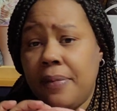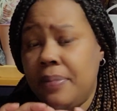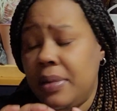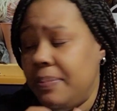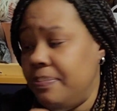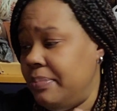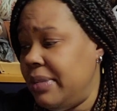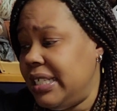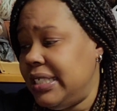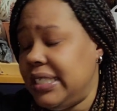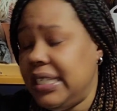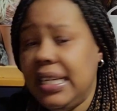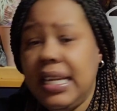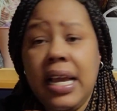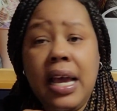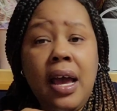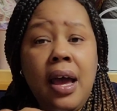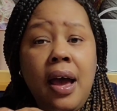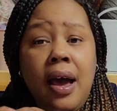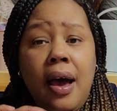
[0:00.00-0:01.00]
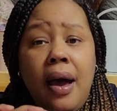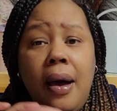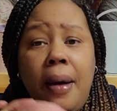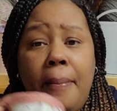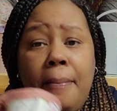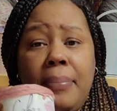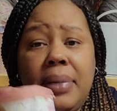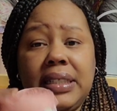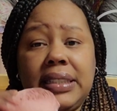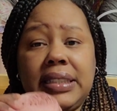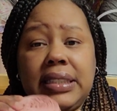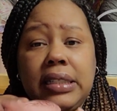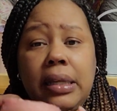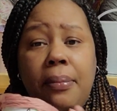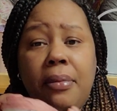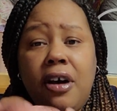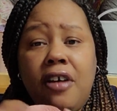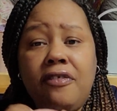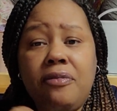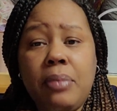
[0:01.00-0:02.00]
I've been busy, but
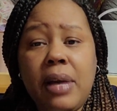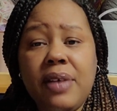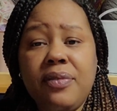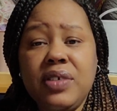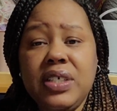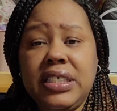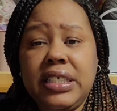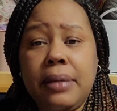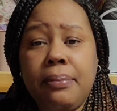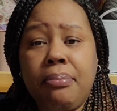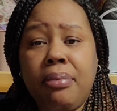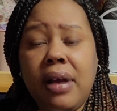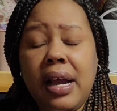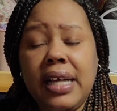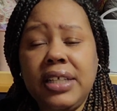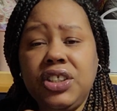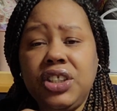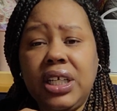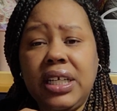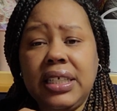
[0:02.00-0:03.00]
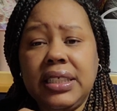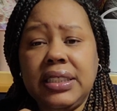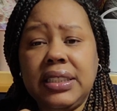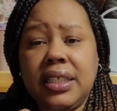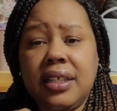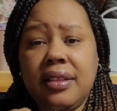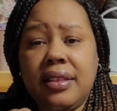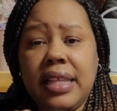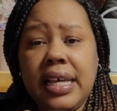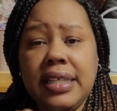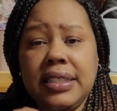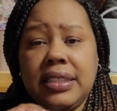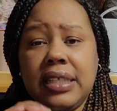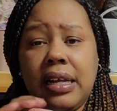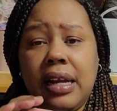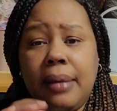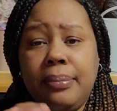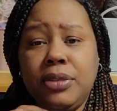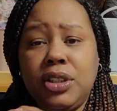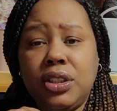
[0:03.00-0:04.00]
some of my recent projects, things
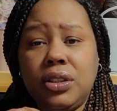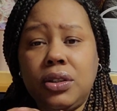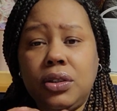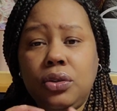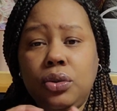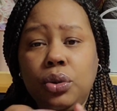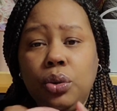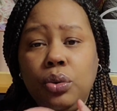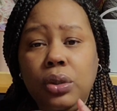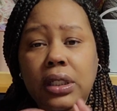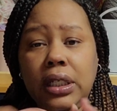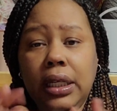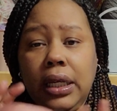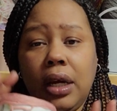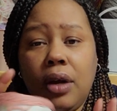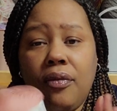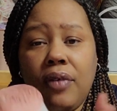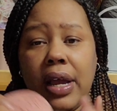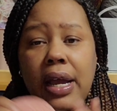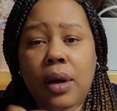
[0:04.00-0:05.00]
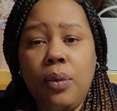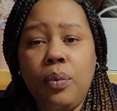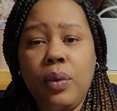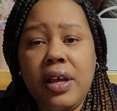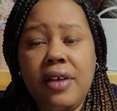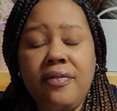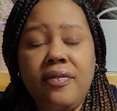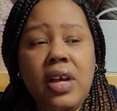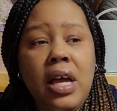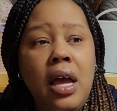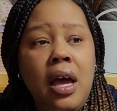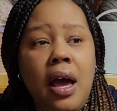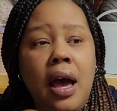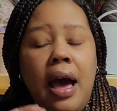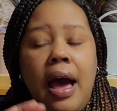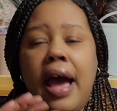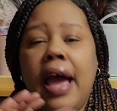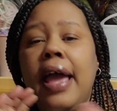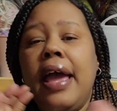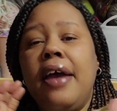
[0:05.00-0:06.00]
that I'm just tootling around with,
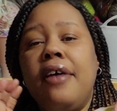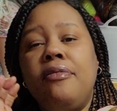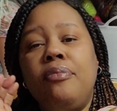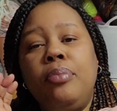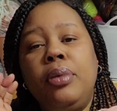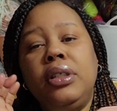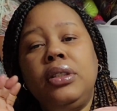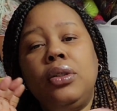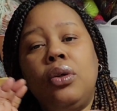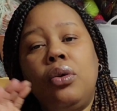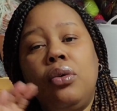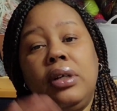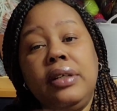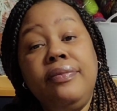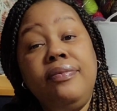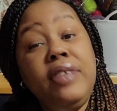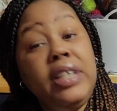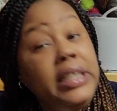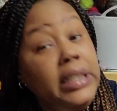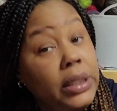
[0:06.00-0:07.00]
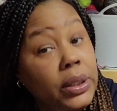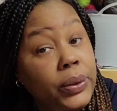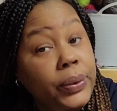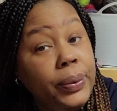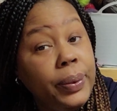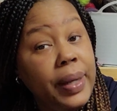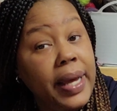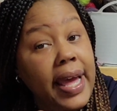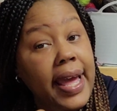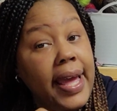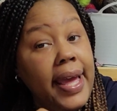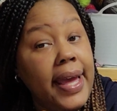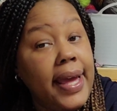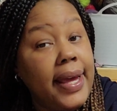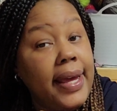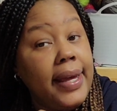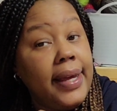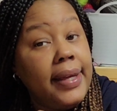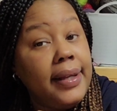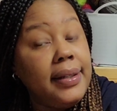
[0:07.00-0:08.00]
I have put on video,
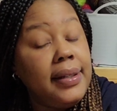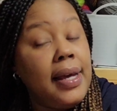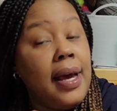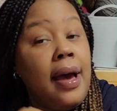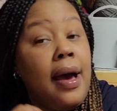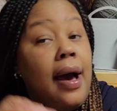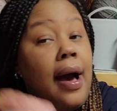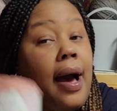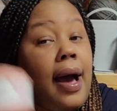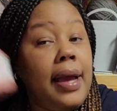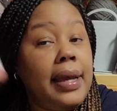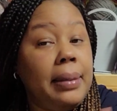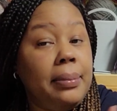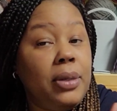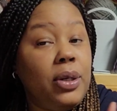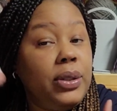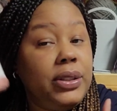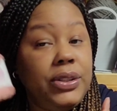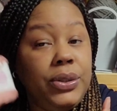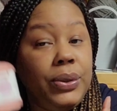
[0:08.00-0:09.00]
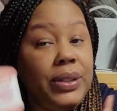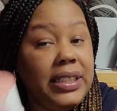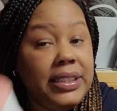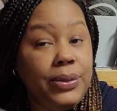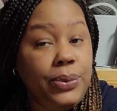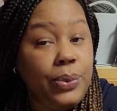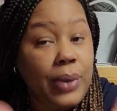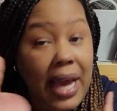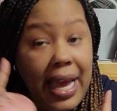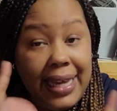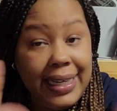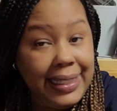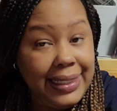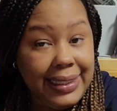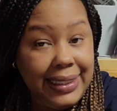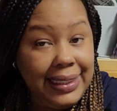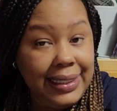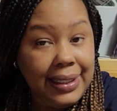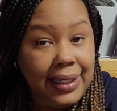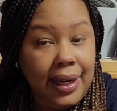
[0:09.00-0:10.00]
and I am going to get to
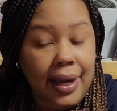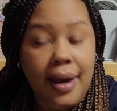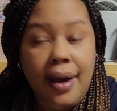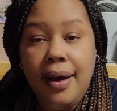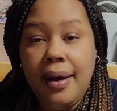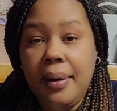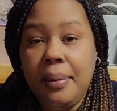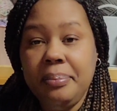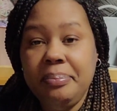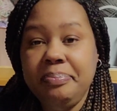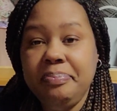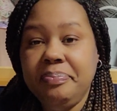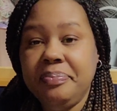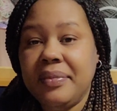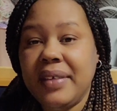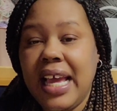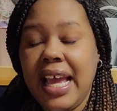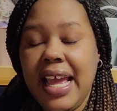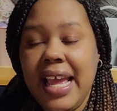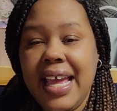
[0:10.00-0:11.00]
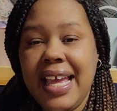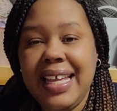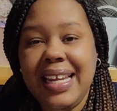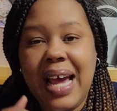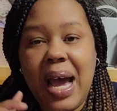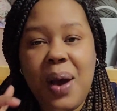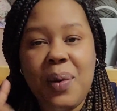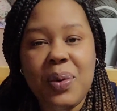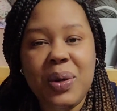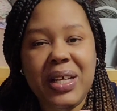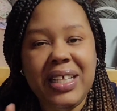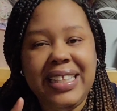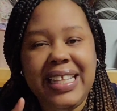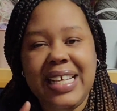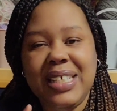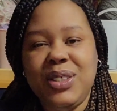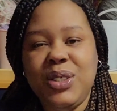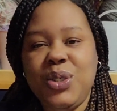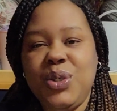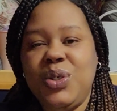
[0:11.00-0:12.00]
editing, and I will get
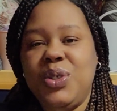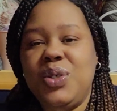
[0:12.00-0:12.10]
that to